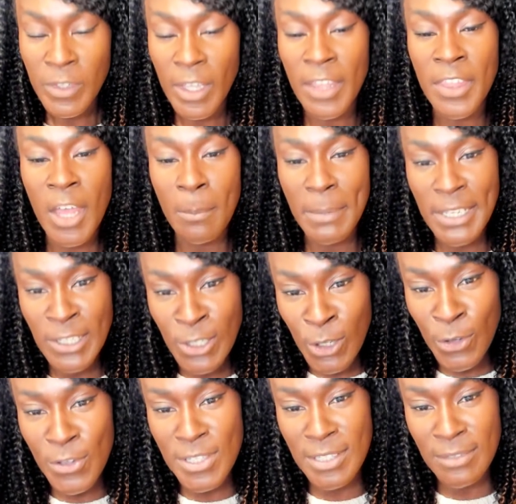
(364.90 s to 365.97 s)
And there'll be
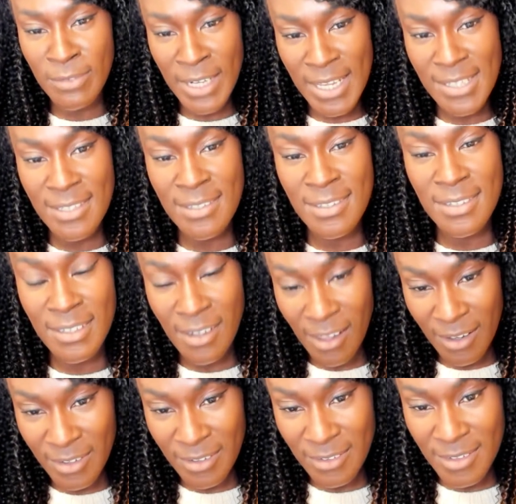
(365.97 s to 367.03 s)
lots of lessons
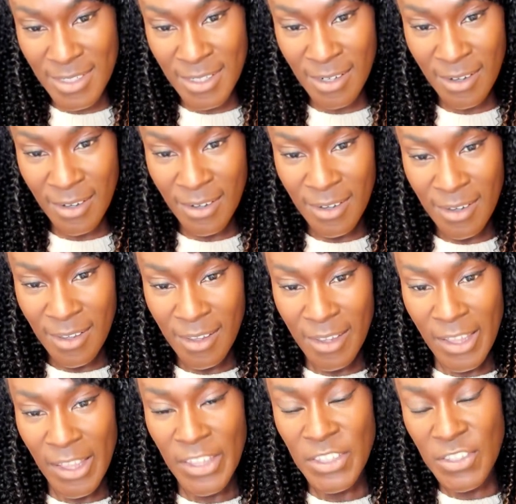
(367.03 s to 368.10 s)
learned
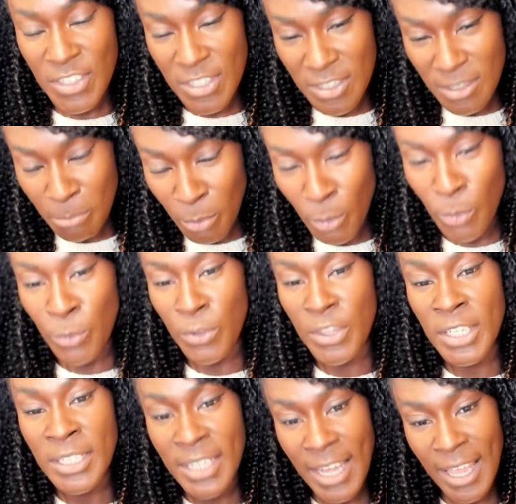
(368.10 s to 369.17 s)
to support
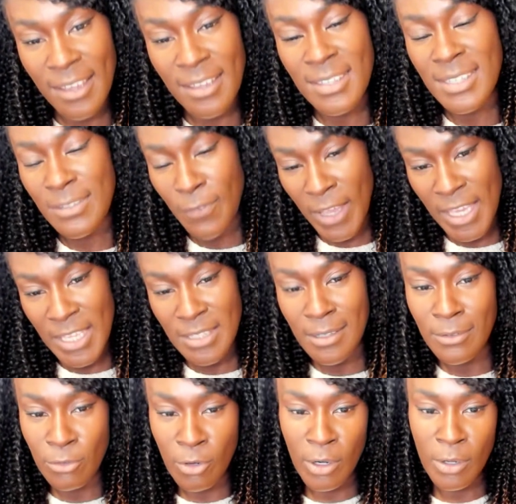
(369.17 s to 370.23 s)
the next phase
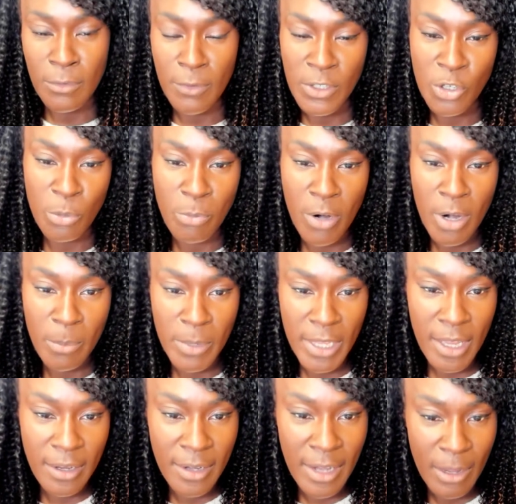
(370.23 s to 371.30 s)
of growth in your primary
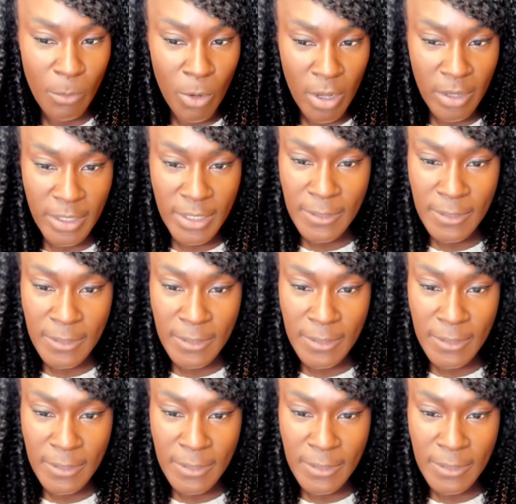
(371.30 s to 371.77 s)
care network.